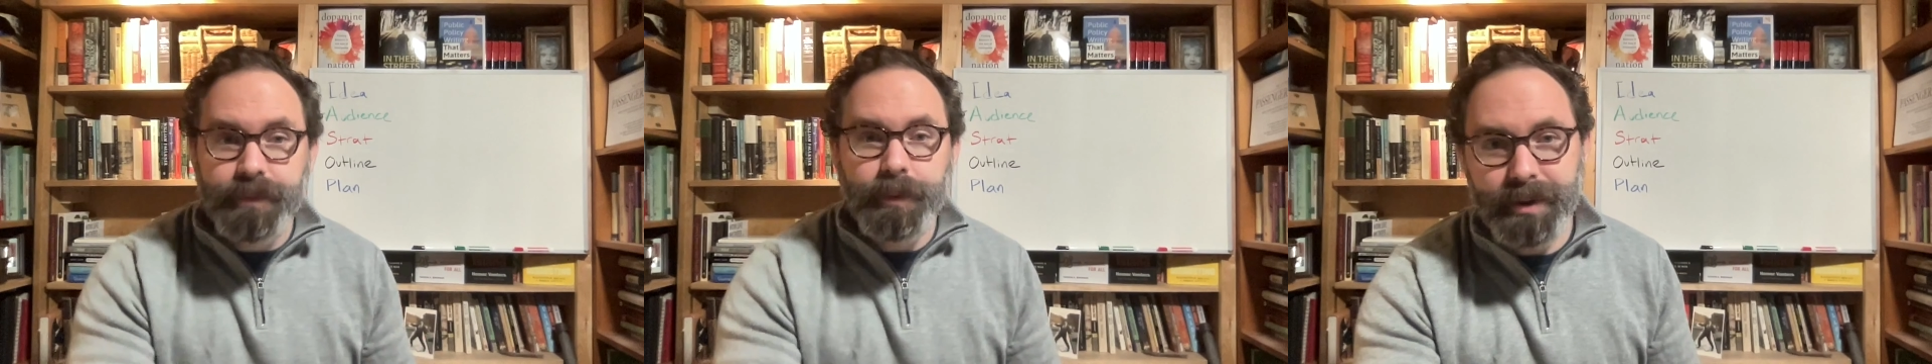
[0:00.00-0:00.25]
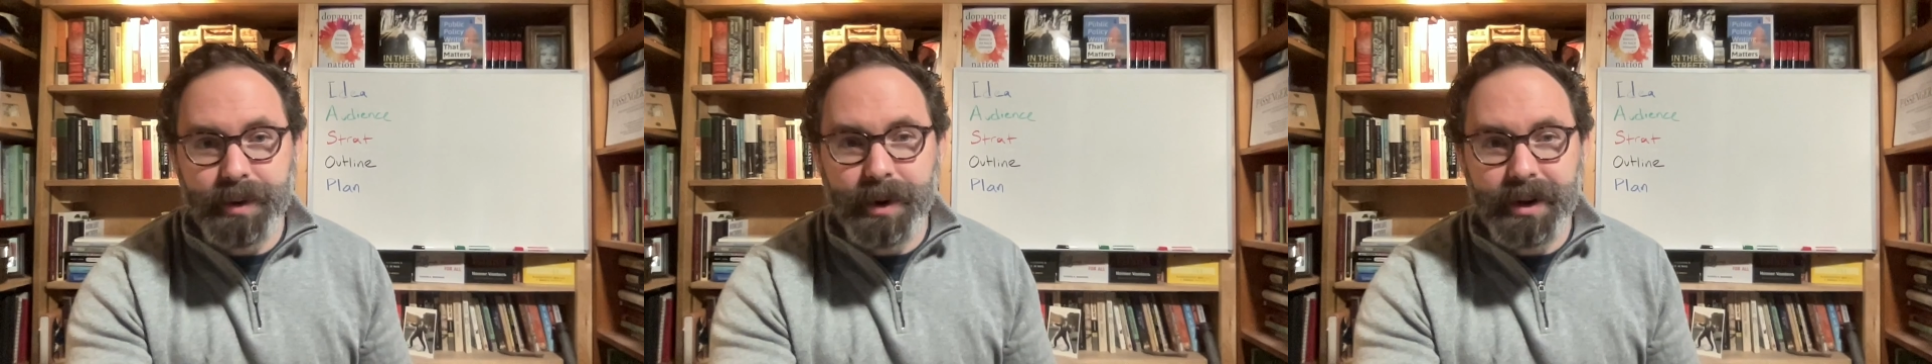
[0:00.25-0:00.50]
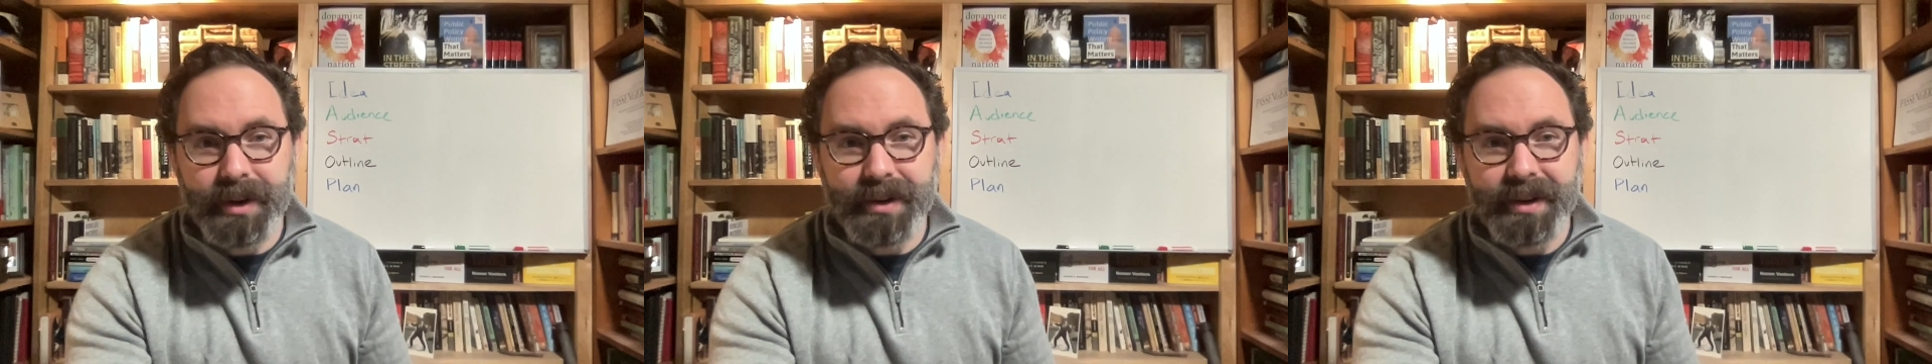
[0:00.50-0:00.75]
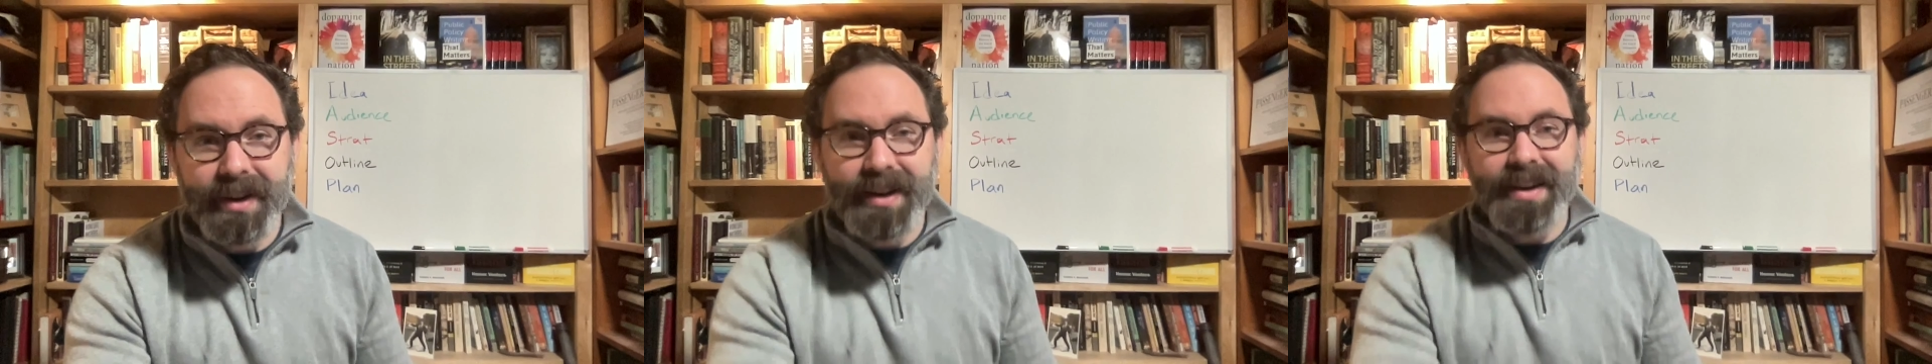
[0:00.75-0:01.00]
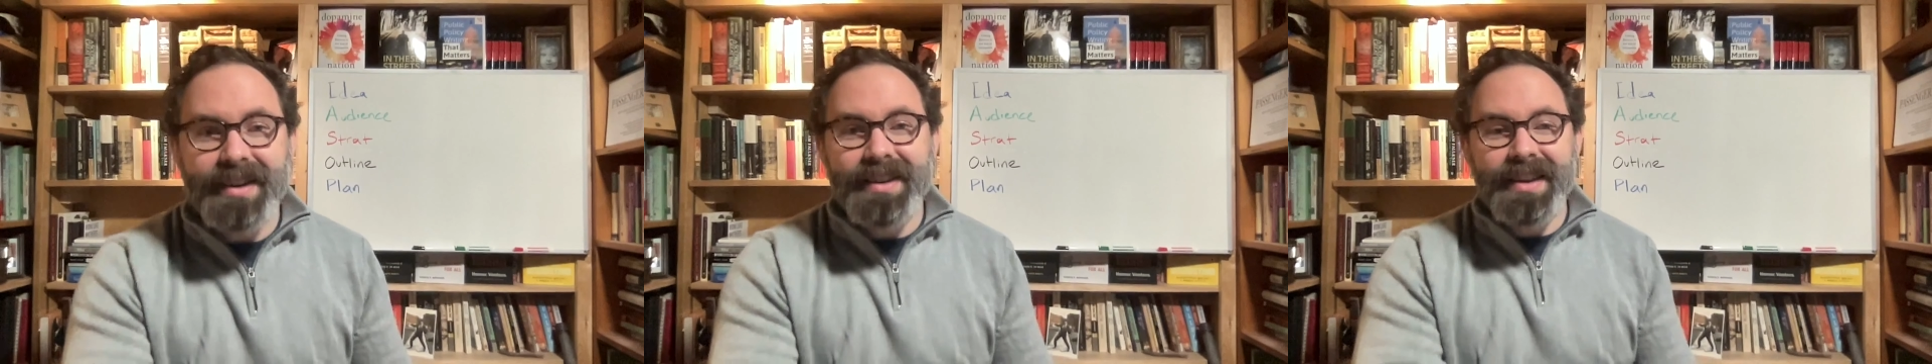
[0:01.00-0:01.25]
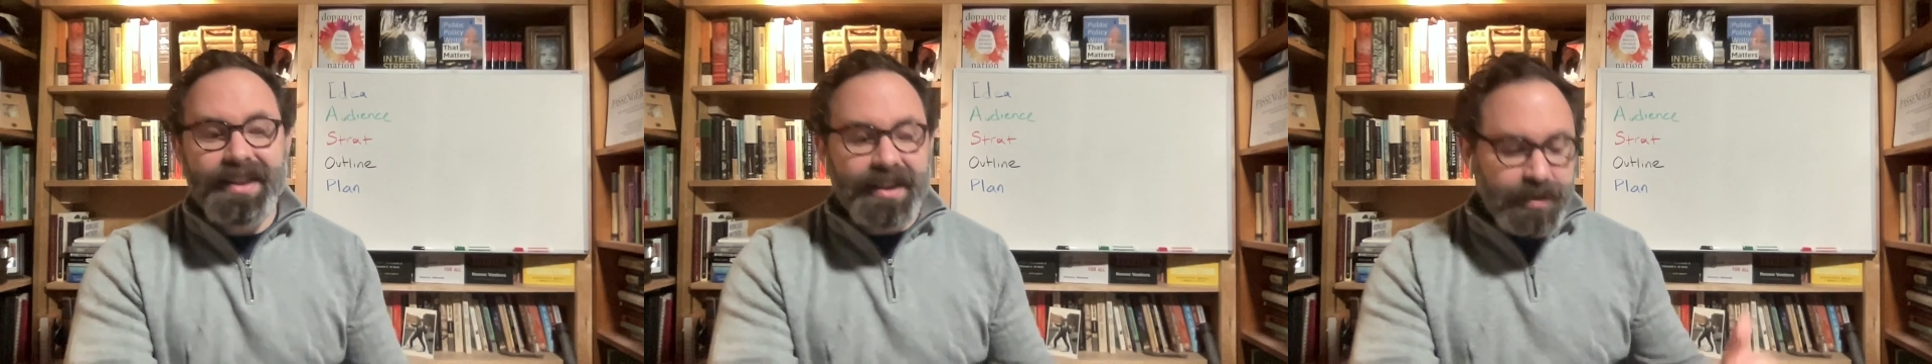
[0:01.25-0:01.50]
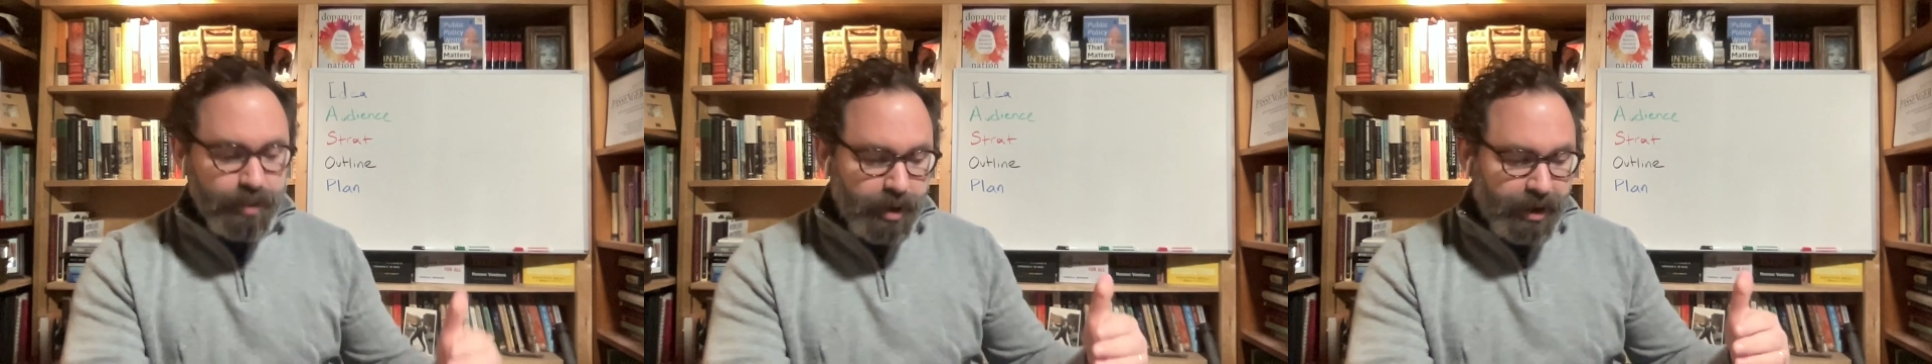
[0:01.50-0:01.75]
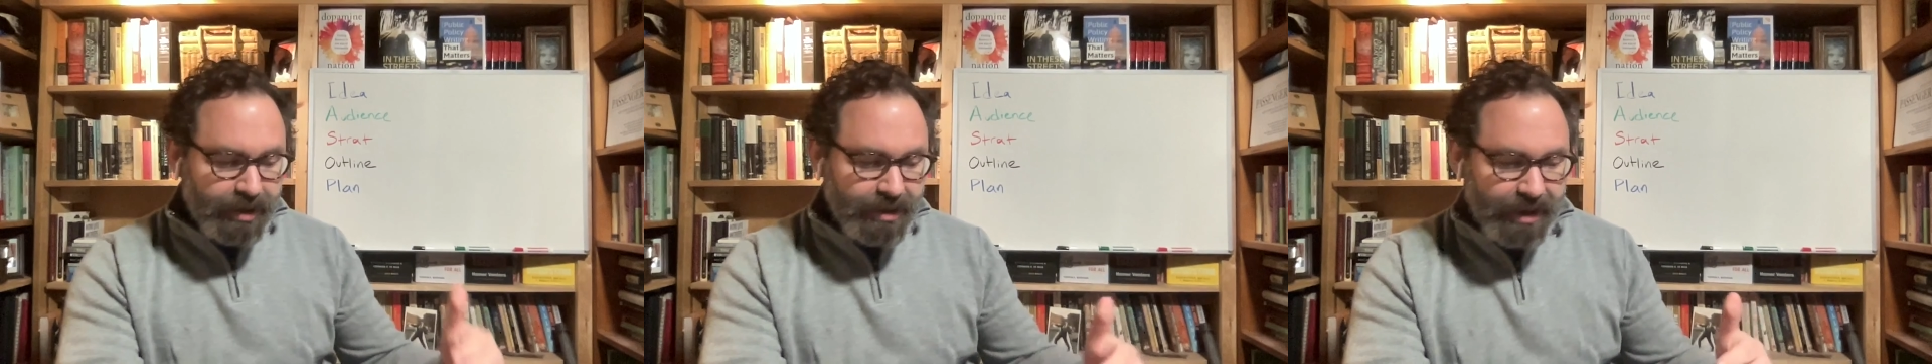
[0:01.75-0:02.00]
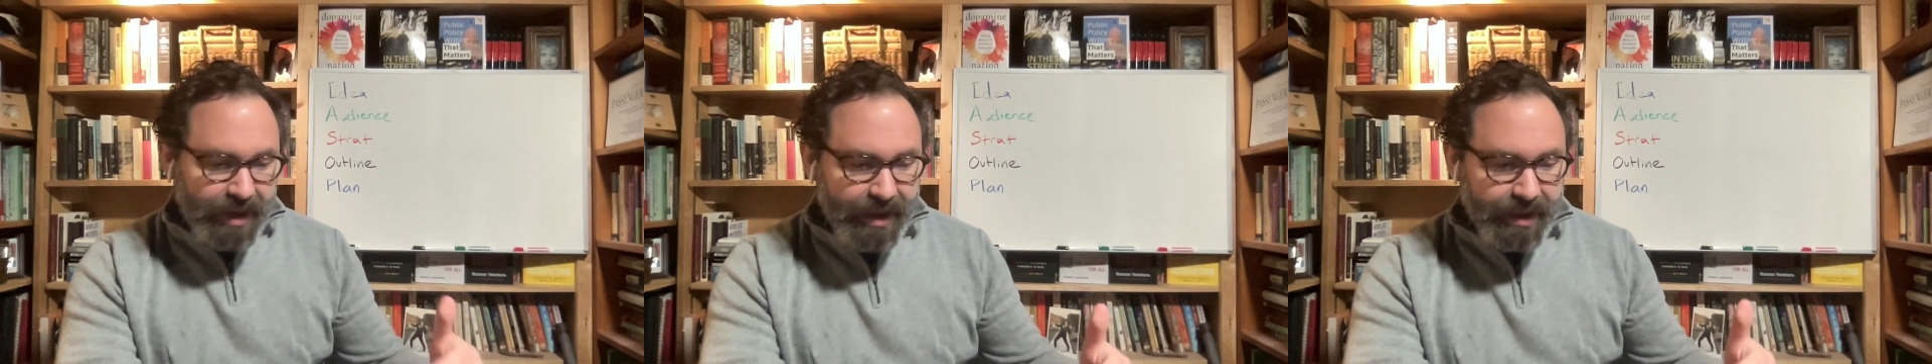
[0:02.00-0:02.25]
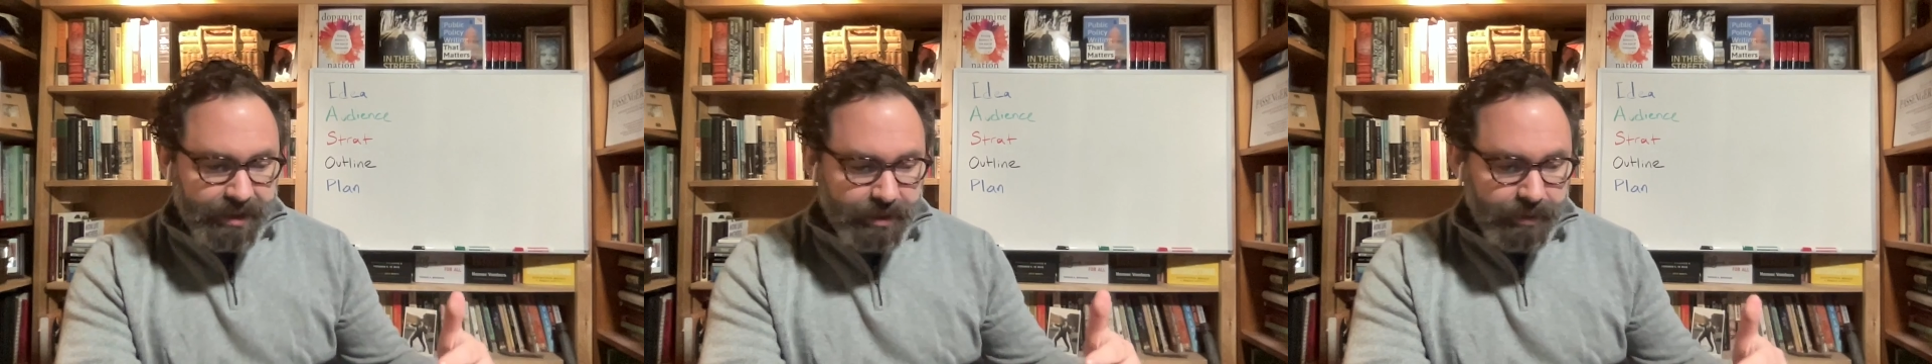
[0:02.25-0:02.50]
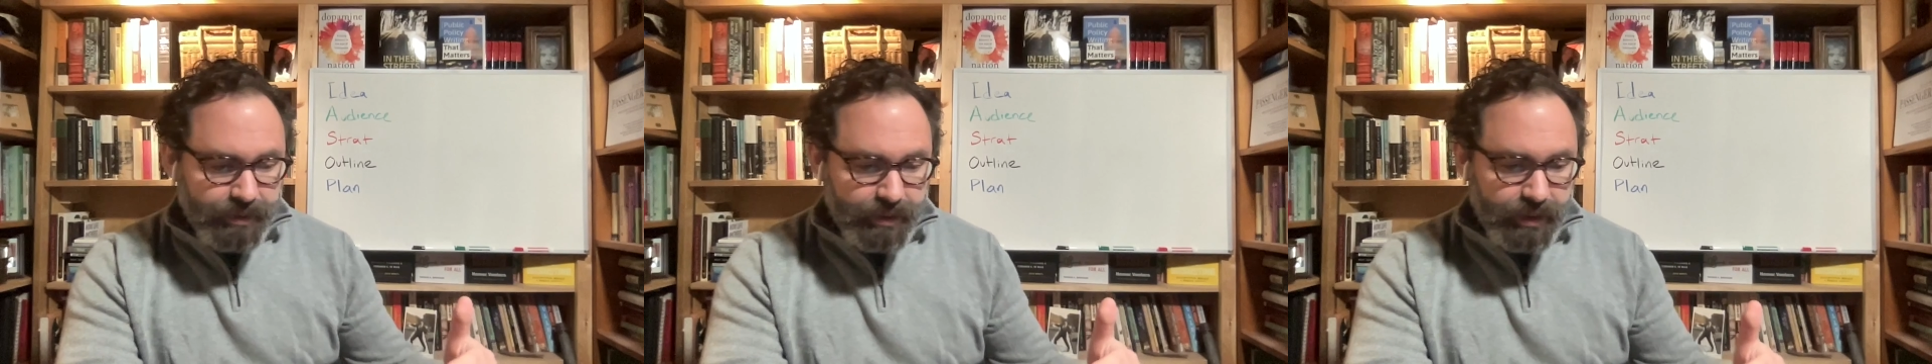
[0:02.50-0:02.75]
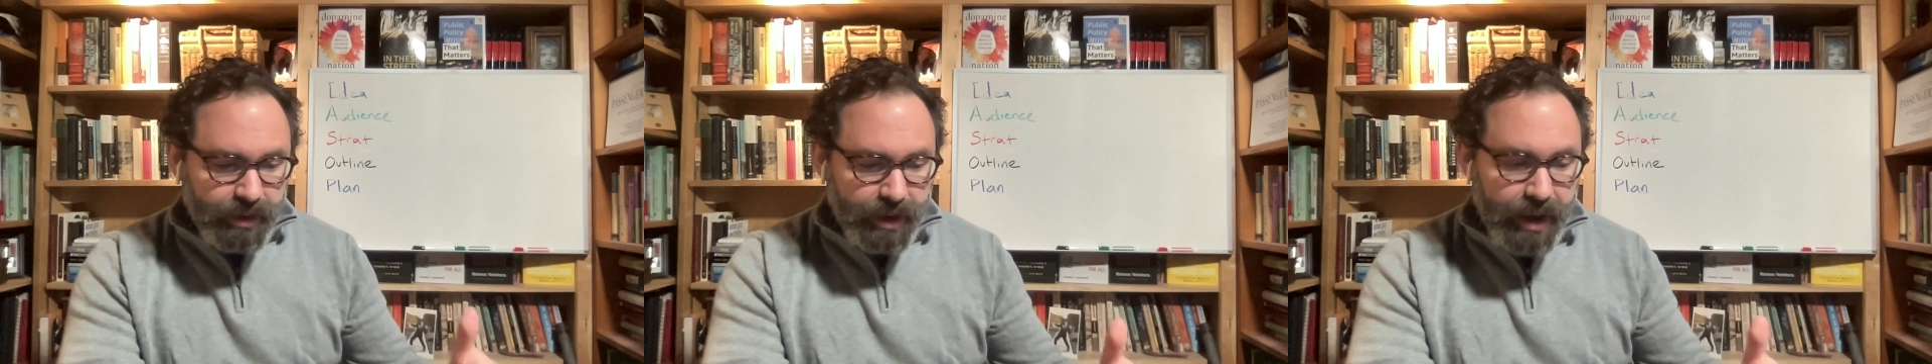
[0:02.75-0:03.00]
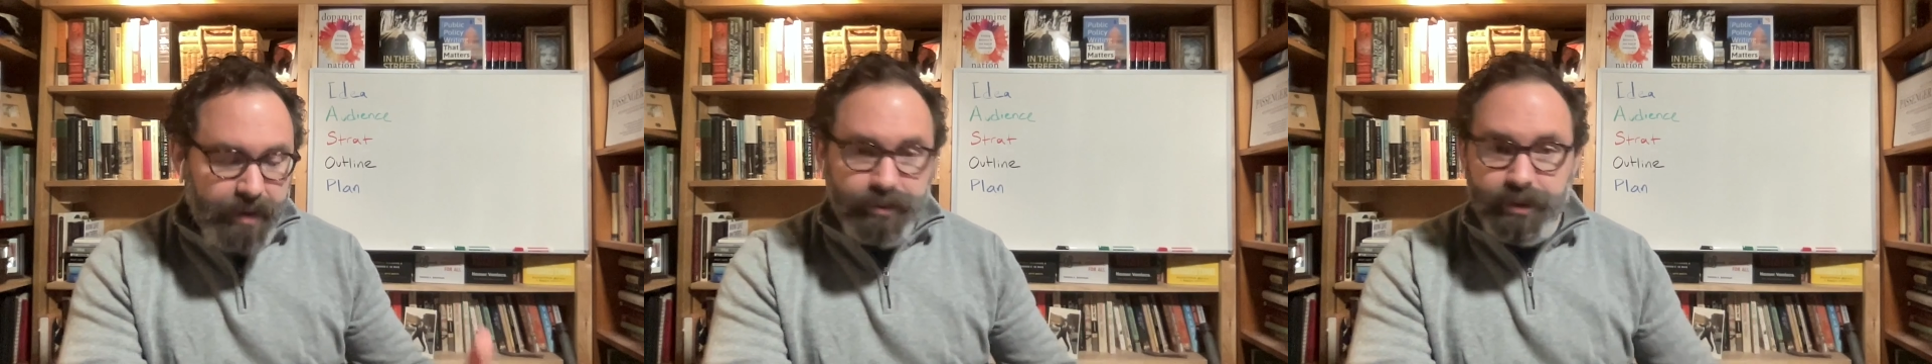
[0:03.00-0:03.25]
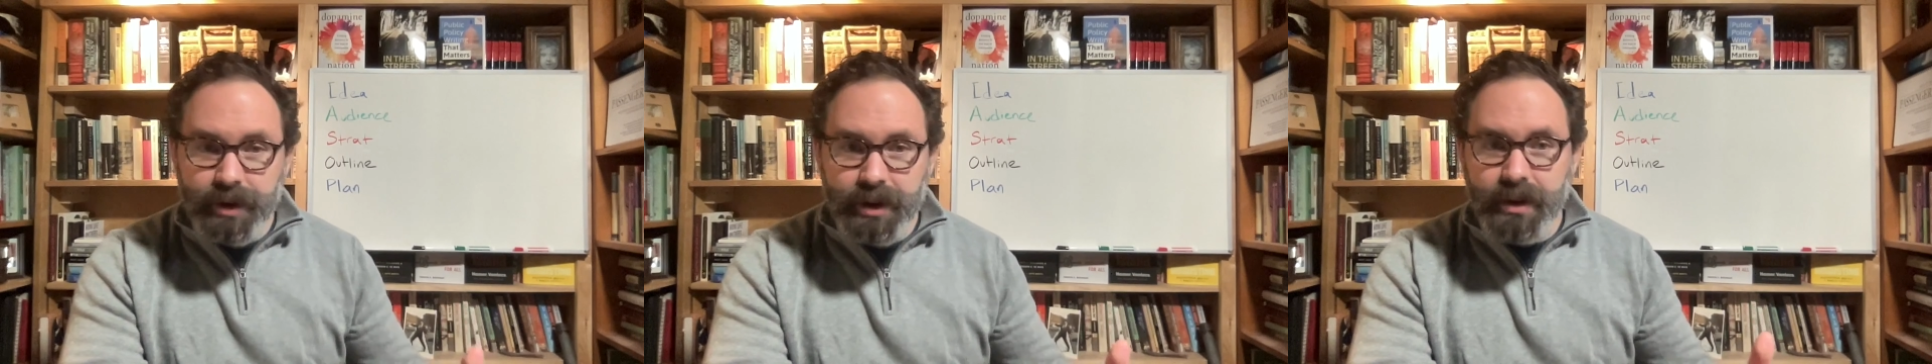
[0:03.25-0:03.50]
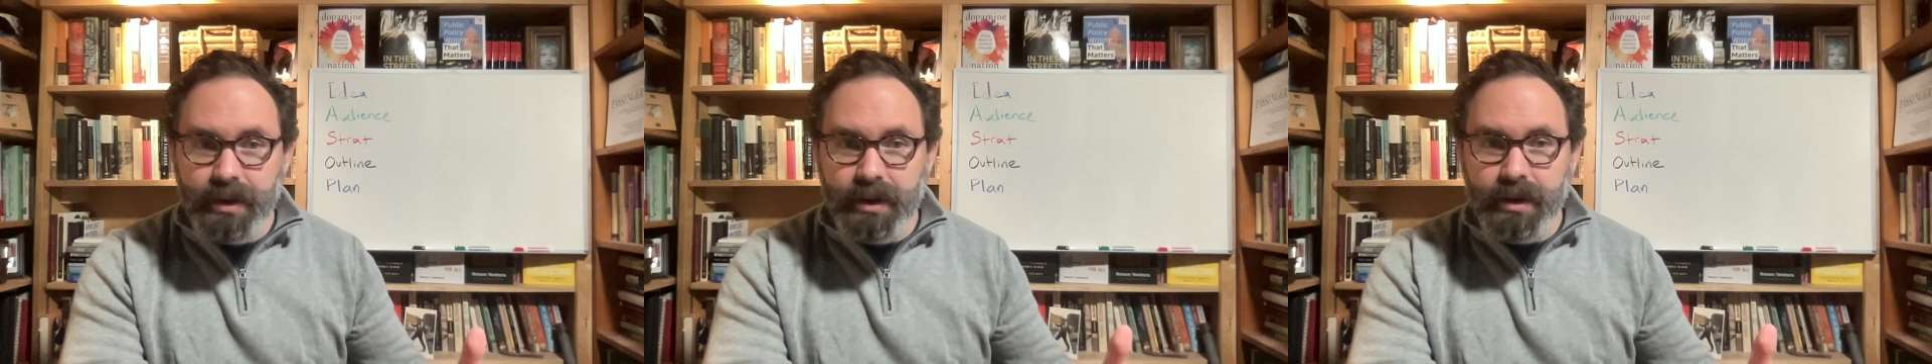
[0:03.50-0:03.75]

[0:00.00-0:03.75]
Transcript: We want to get this book into the hands of every